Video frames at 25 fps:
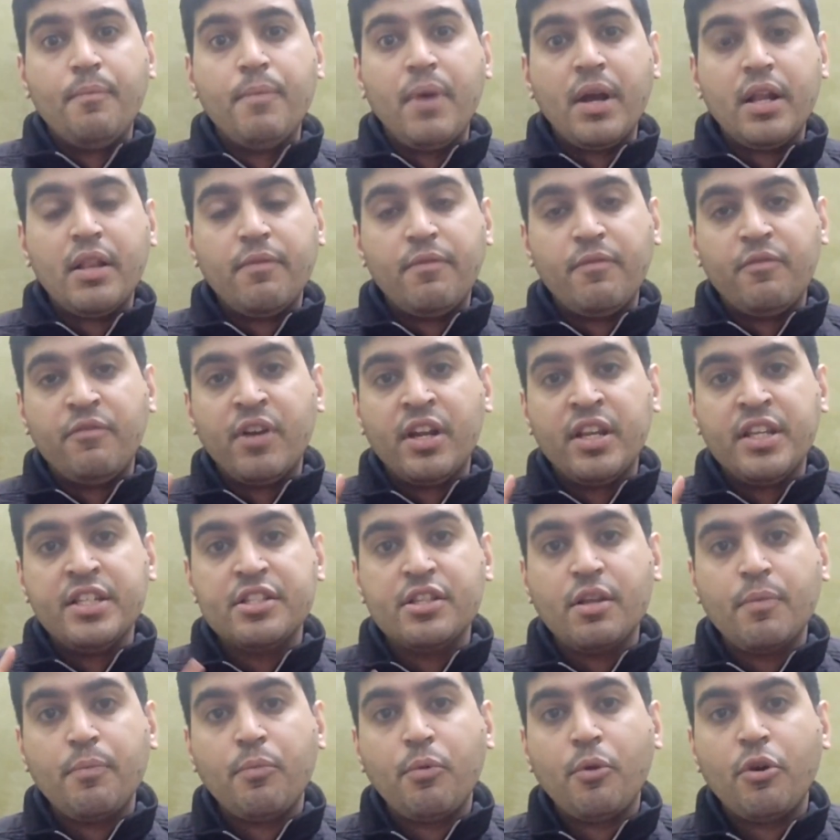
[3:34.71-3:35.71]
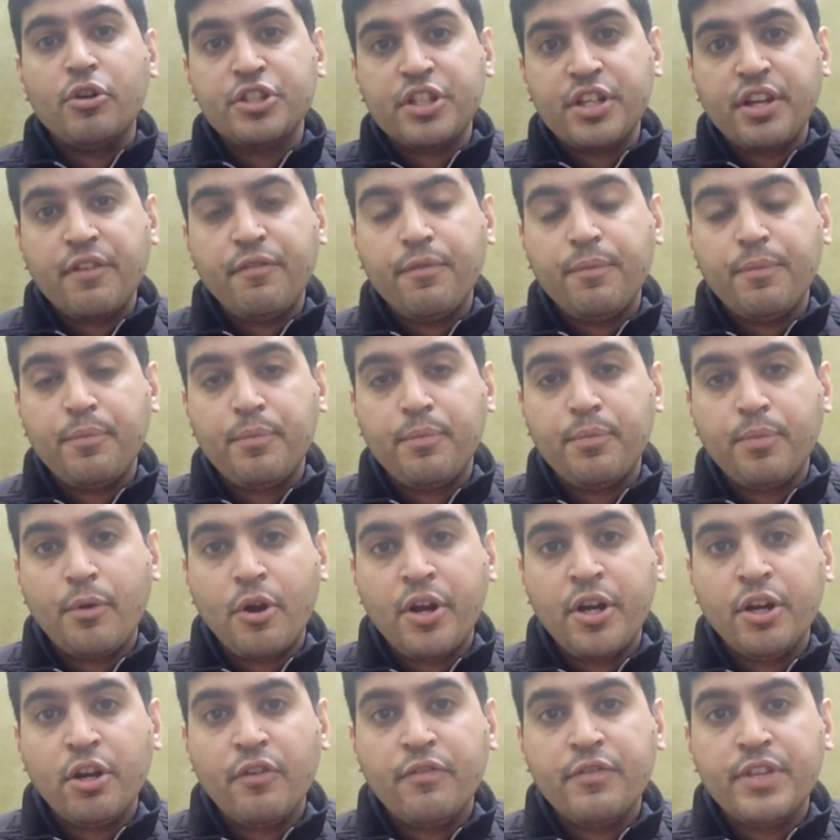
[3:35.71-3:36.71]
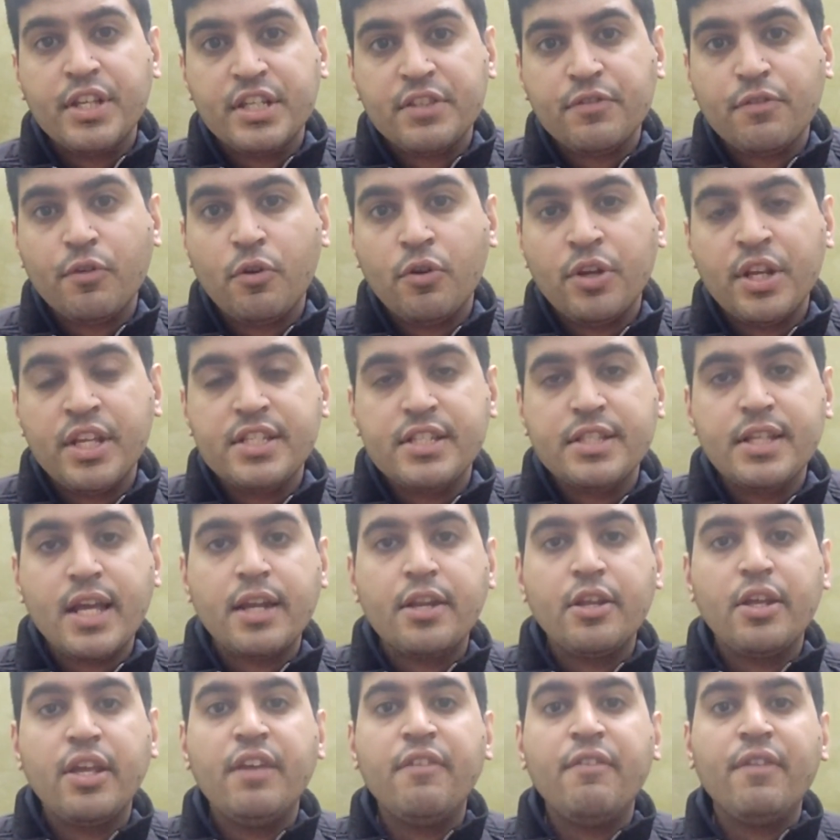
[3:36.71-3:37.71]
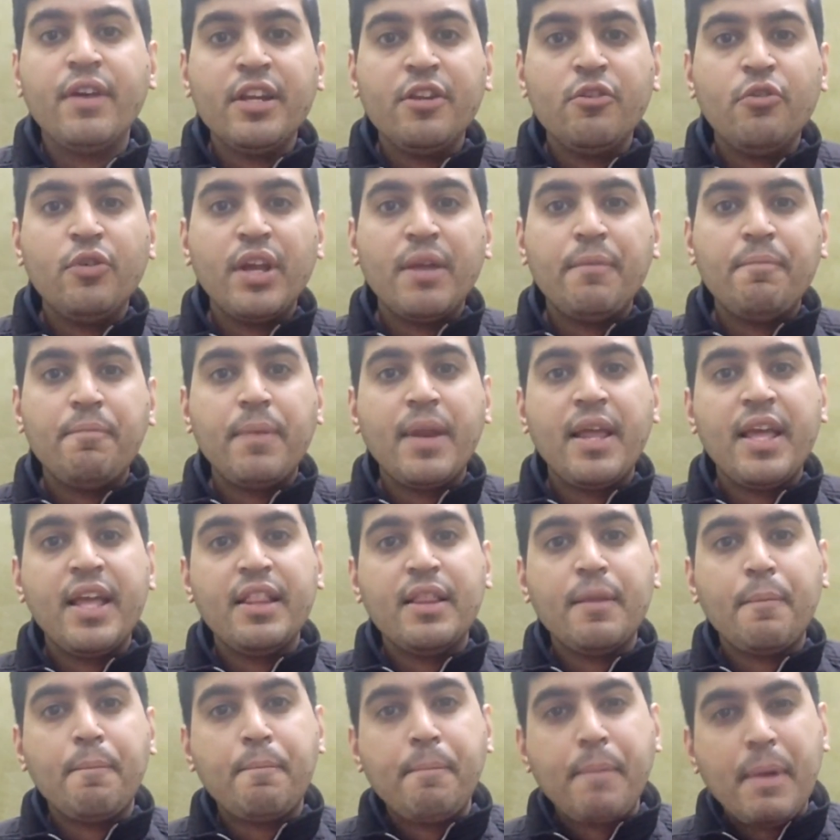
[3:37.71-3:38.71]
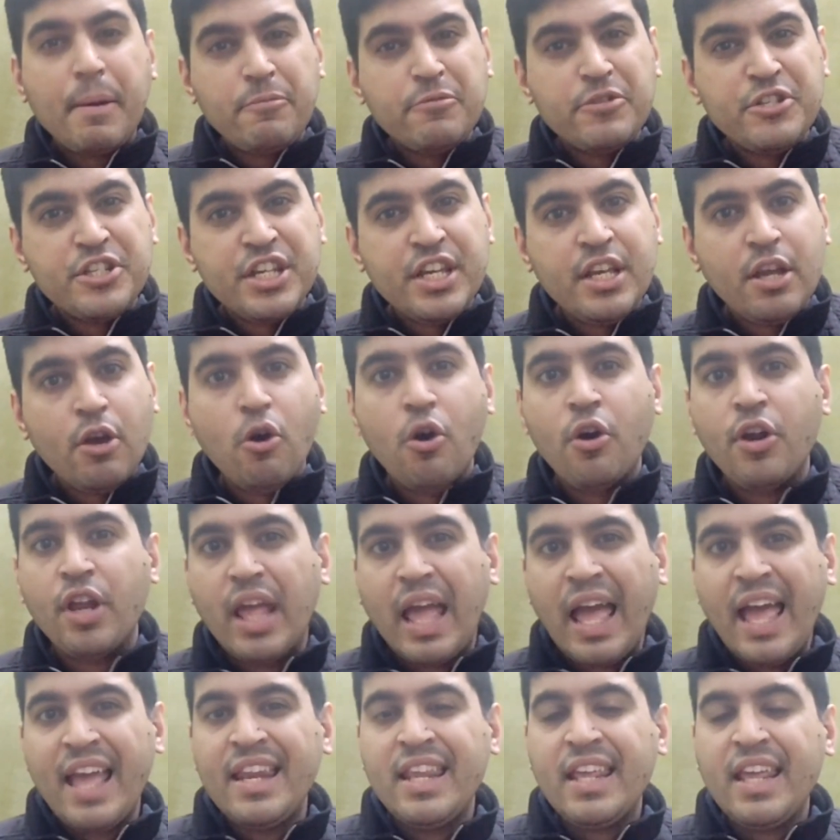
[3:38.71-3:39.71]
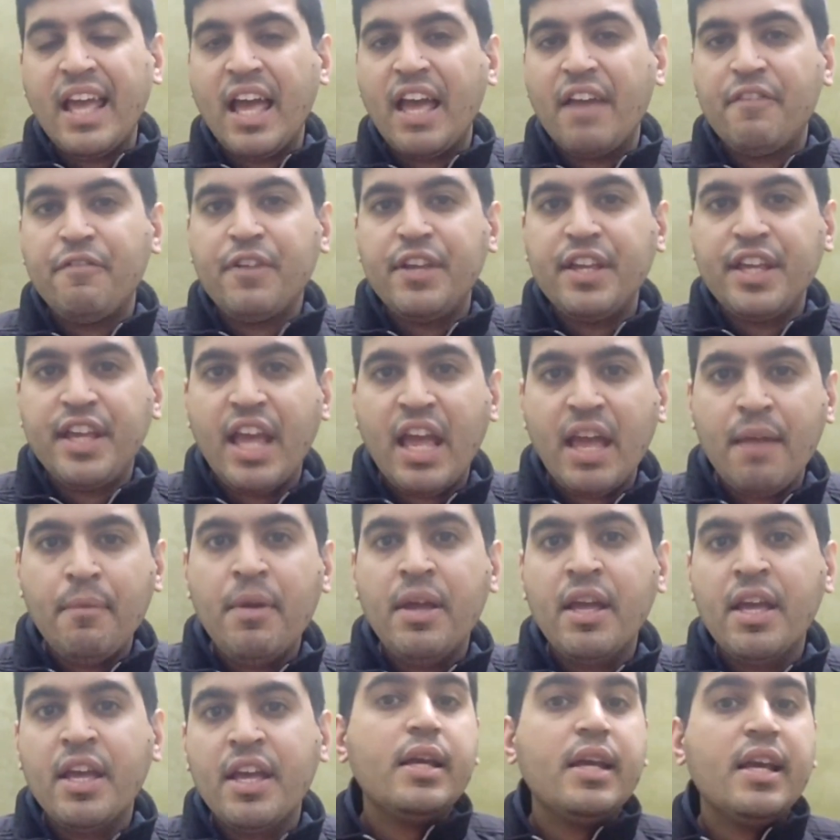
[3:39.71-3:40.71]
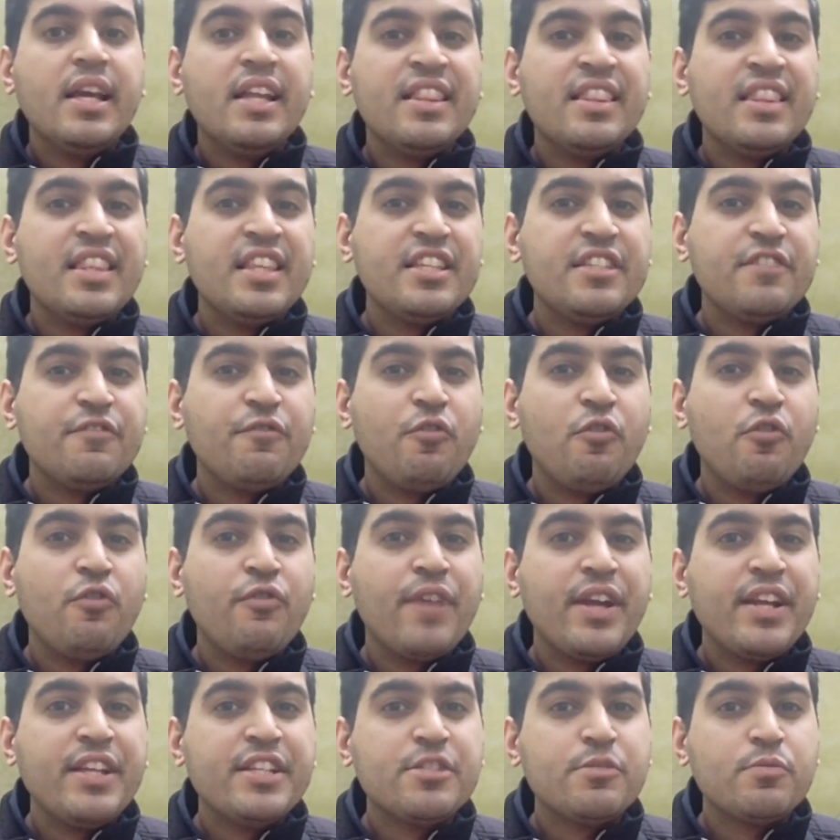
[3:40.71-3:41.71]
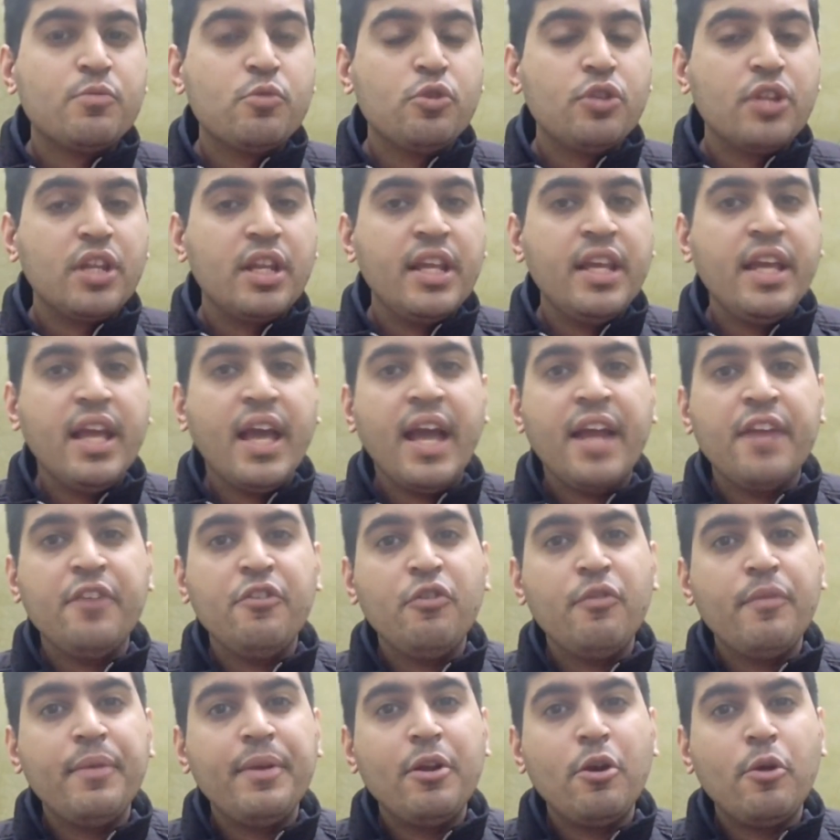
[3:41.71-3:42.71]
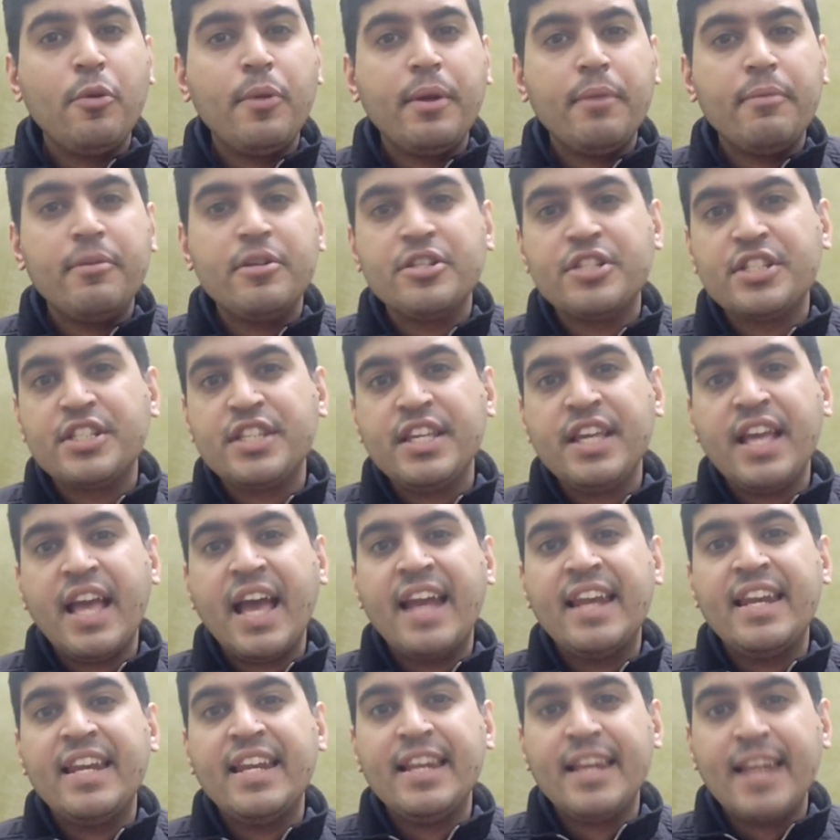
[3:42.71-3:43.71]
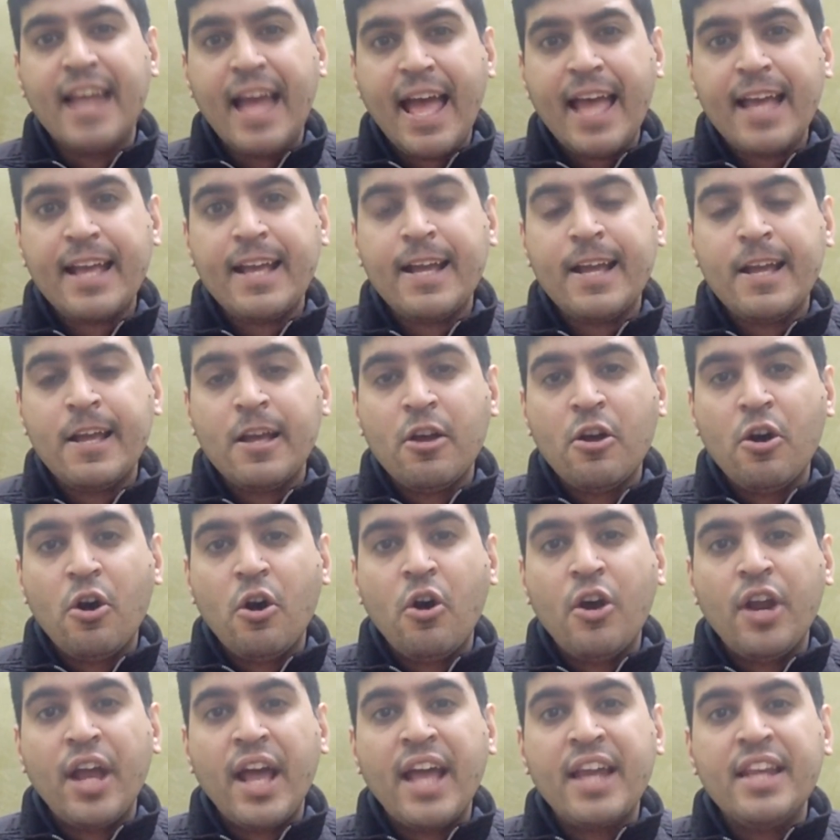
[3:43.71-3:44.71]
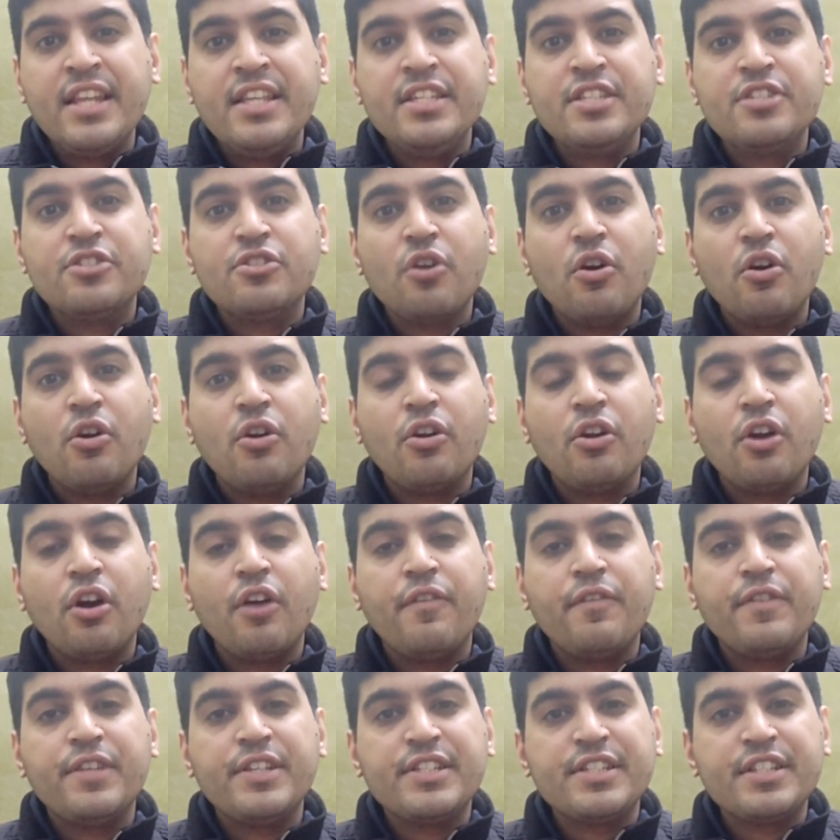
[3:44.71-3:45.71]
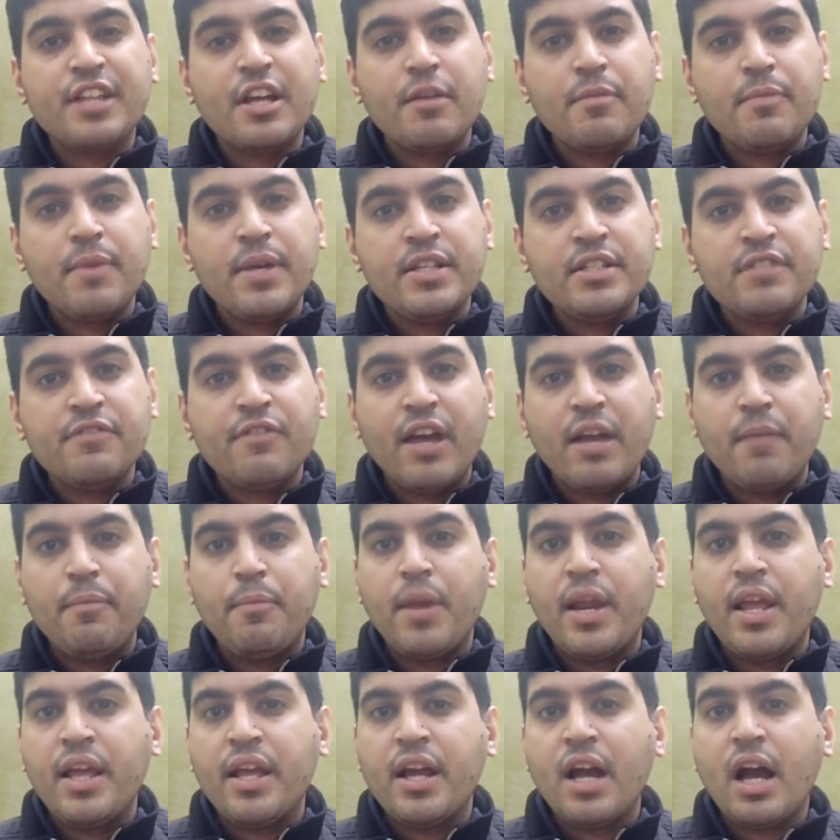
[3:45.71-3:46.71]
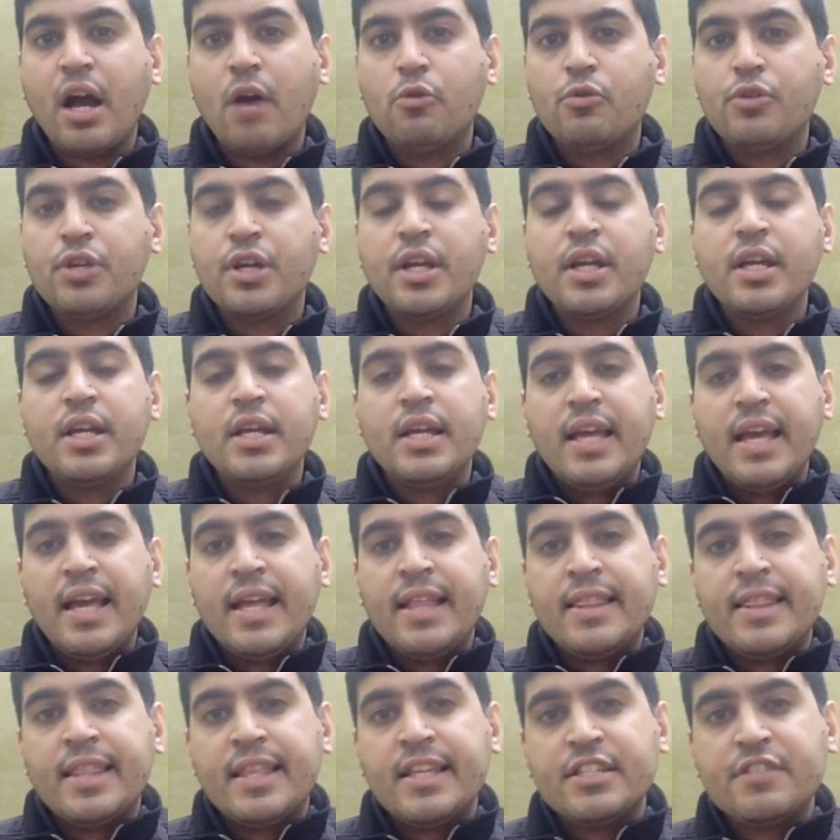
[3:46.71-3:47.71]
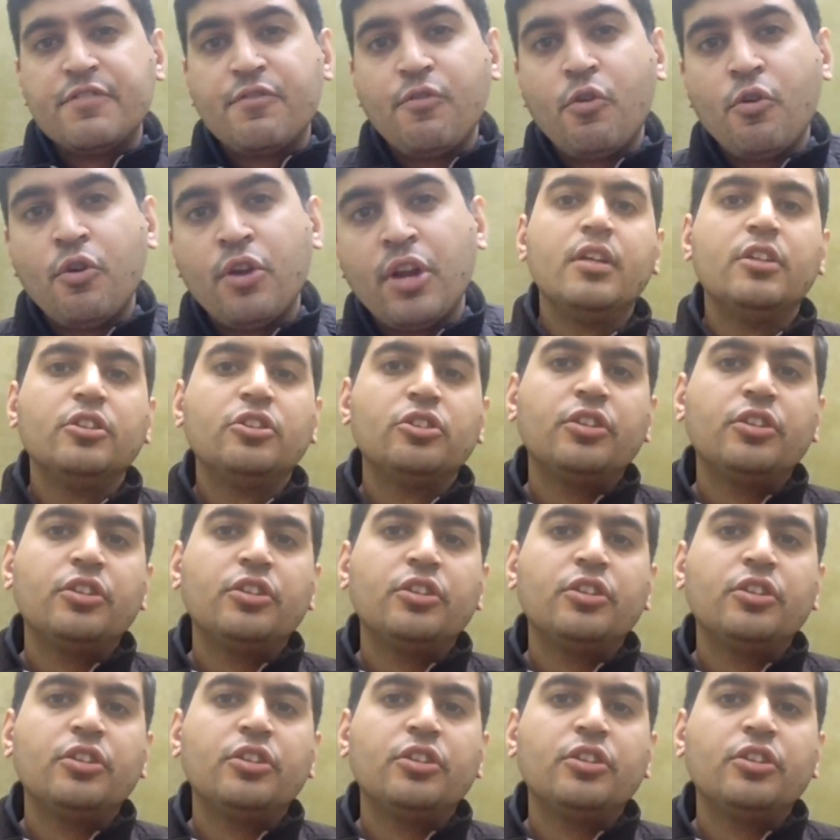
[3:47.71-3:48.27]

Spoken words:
But one is the positive point of this phone is that even you can play the PUBG or any heavy game in this phone very smoothly and you will not be able to see any lag or any sort of disturbance while playing out in this phone.